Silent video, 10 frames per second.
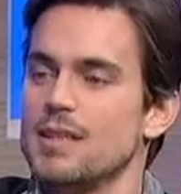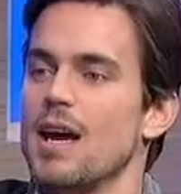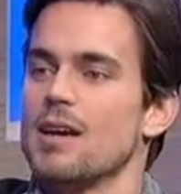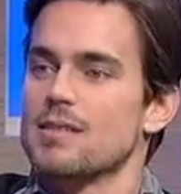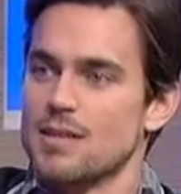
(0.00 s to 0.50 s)

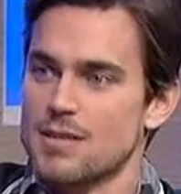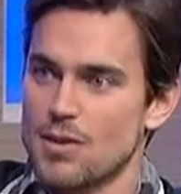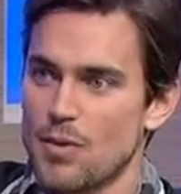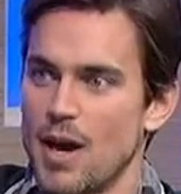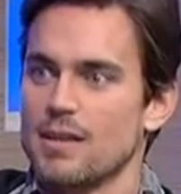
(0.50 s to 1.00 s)
Yes, that's
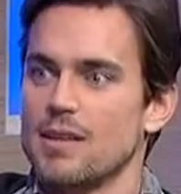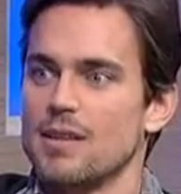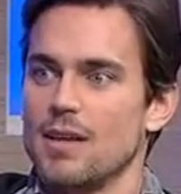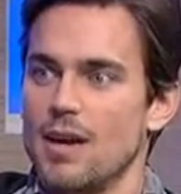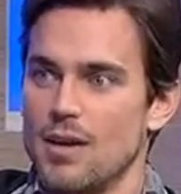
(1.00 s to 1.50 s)
correct.
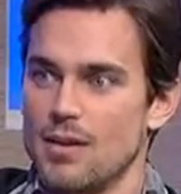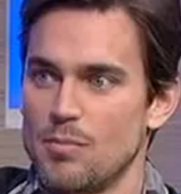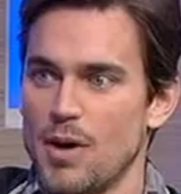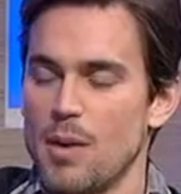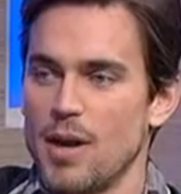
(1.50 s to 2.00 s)
That
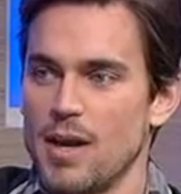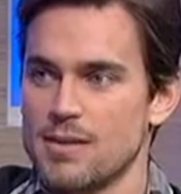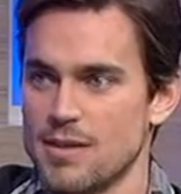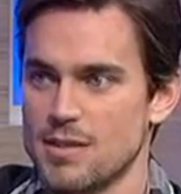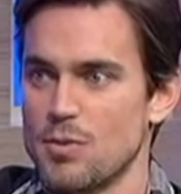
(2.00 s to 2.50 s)
Brad
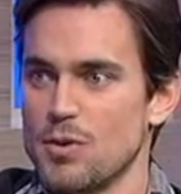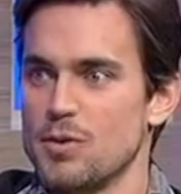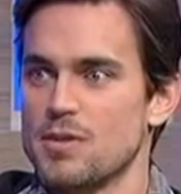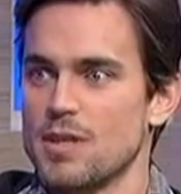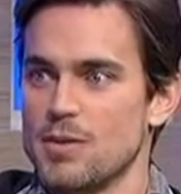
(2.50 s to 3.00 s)
Paisley is
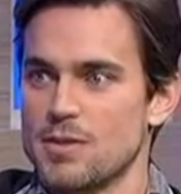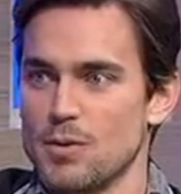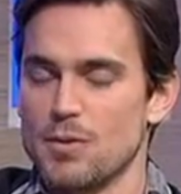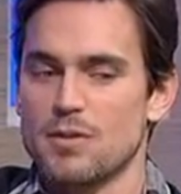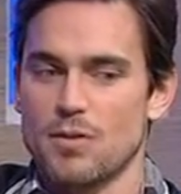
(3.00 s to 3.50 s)
producing. We
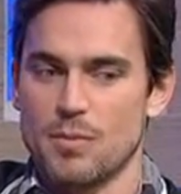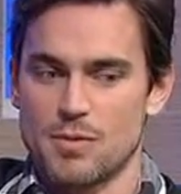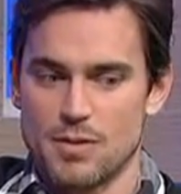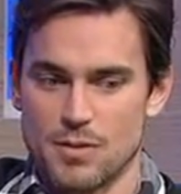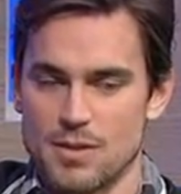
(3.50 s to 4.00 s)
sold the script
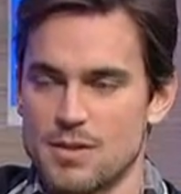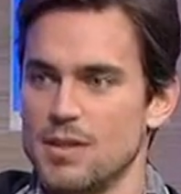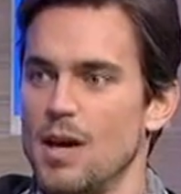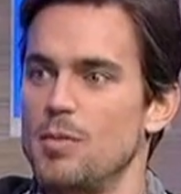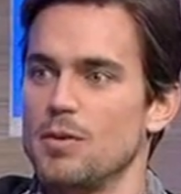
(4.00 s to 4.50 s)
to the
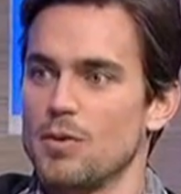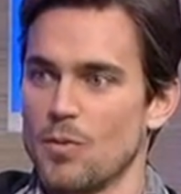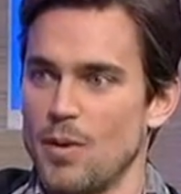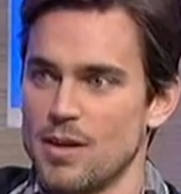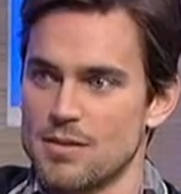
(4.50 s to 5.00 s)
CW, and
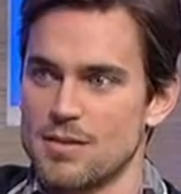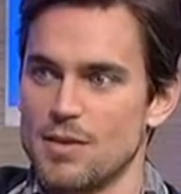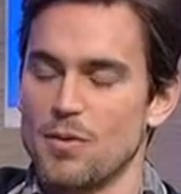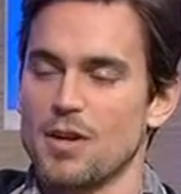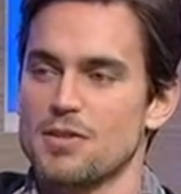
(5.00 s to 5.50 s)
we're waiting to see
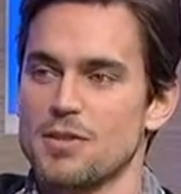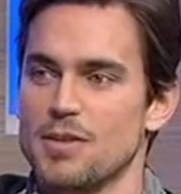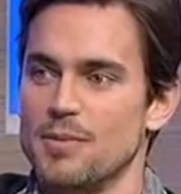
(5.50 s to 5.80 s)
if we're going to shoot it.